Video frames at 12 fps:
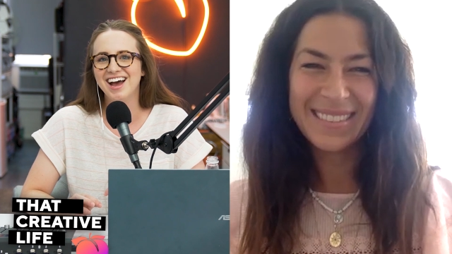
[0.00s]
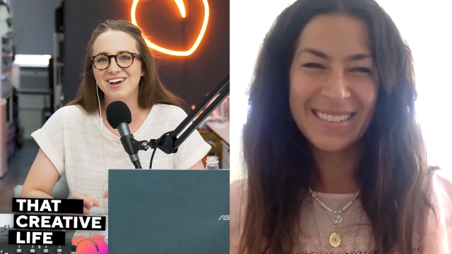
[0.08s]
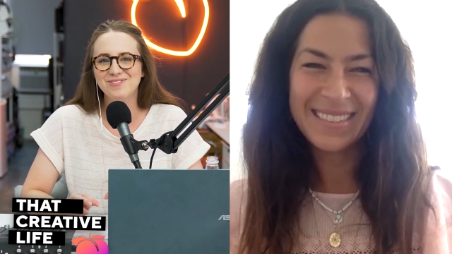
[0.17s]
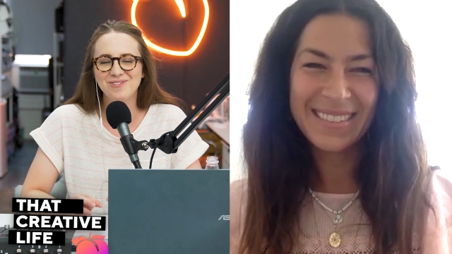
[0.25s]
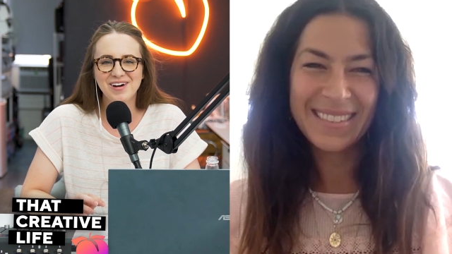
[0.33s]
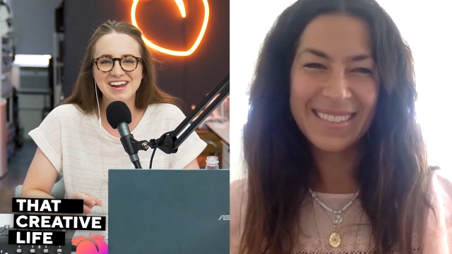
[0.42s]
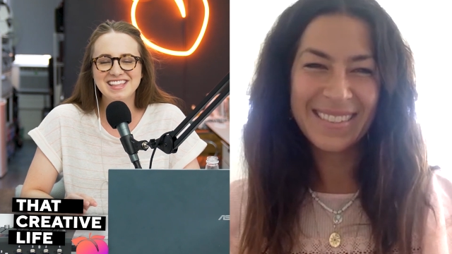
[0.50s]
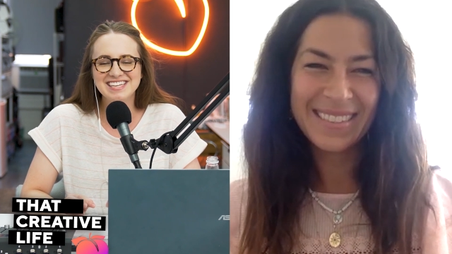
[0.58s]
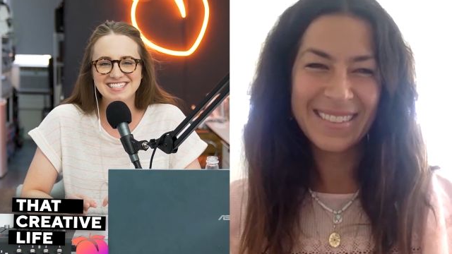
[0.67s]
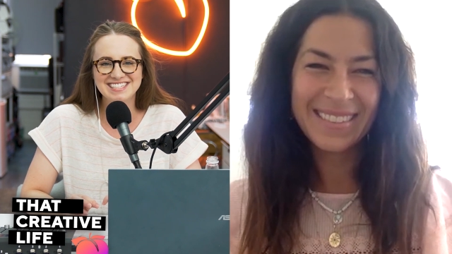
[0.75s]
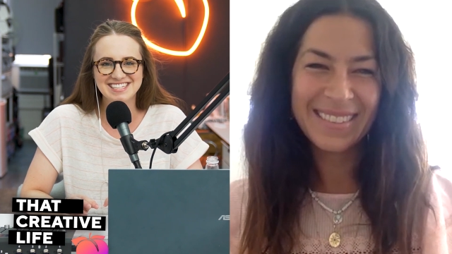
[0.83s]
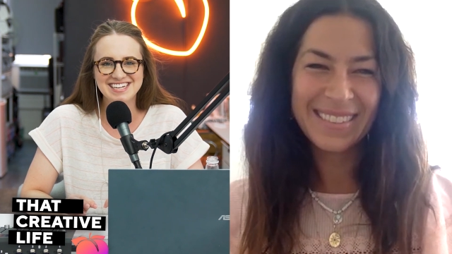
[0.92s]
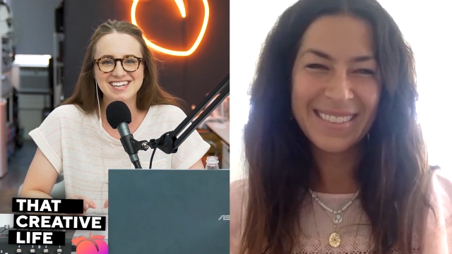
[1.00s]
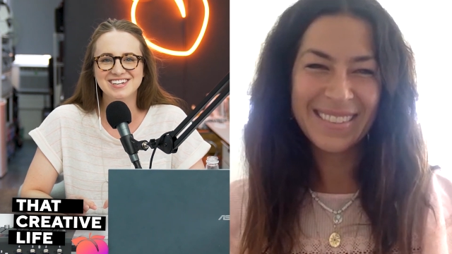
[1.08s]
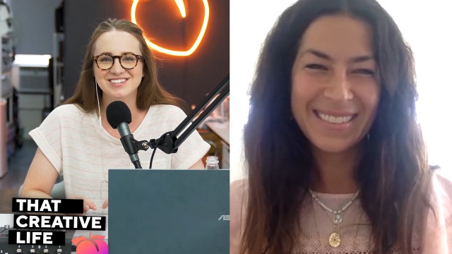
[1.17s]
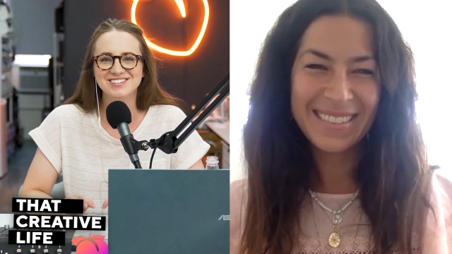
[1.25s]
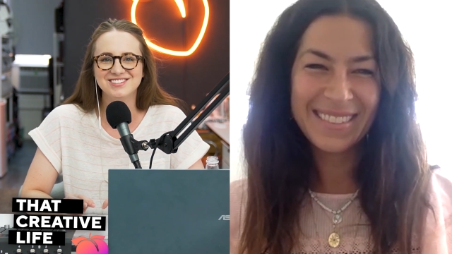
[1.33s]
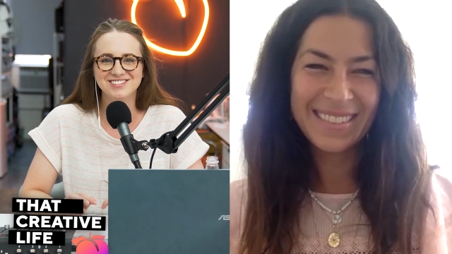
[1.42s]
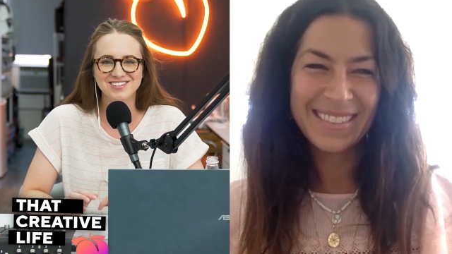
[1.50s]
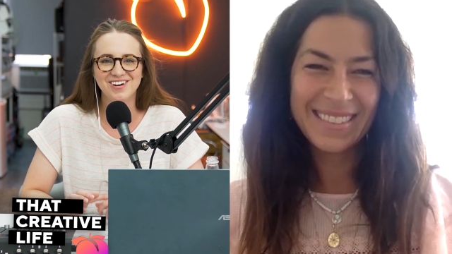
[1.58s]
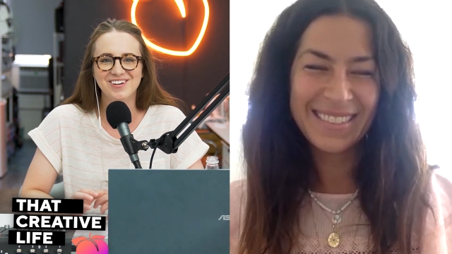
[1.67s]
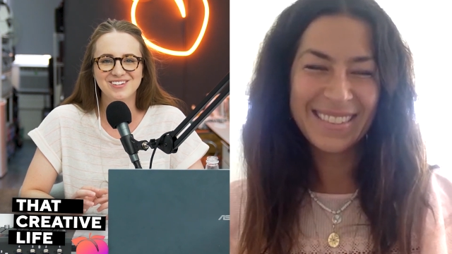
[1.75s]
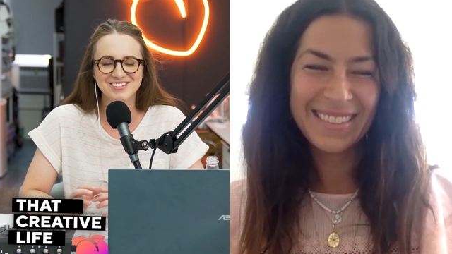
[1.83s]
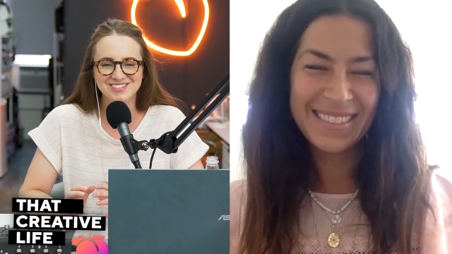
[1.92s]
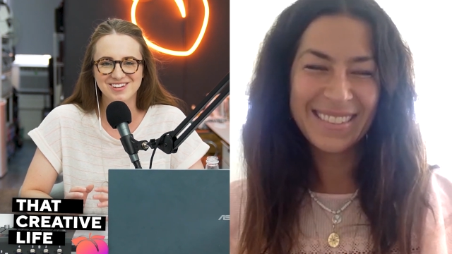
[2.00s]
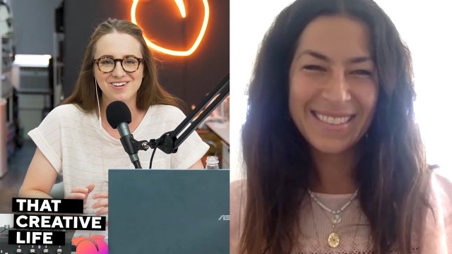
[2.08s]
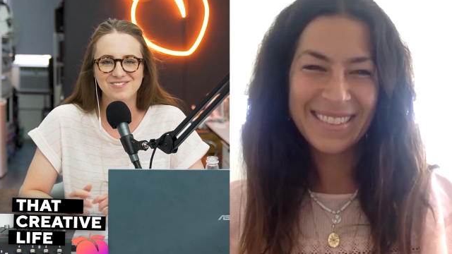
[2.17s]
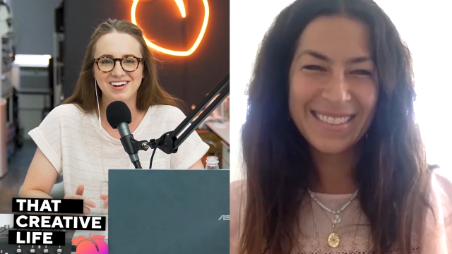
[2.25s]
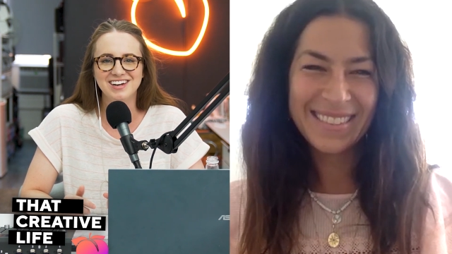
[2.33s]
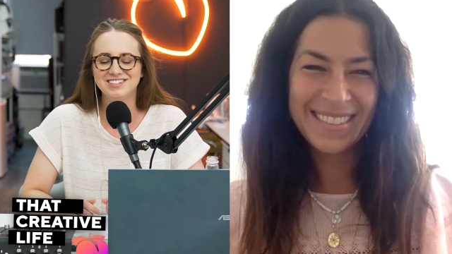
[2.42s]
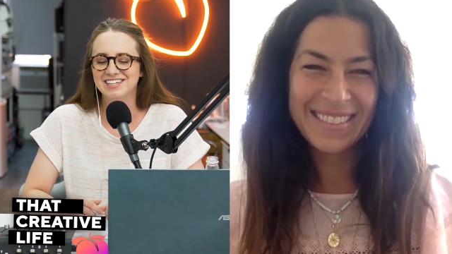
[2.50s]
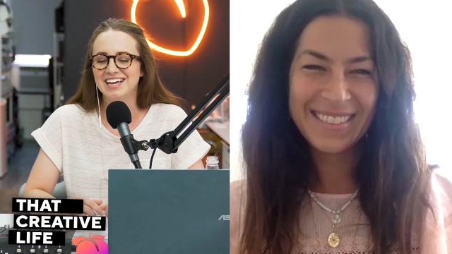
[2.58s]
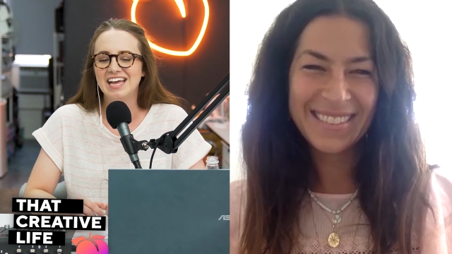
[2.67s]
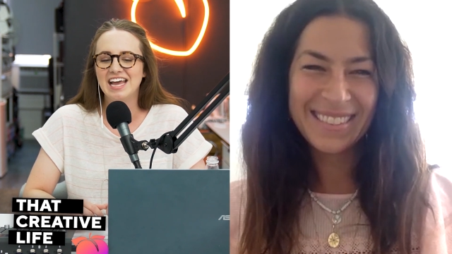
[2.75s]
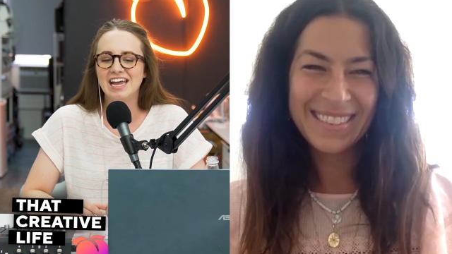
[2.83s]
Speaker 1: I wanted these sneakers so, so much.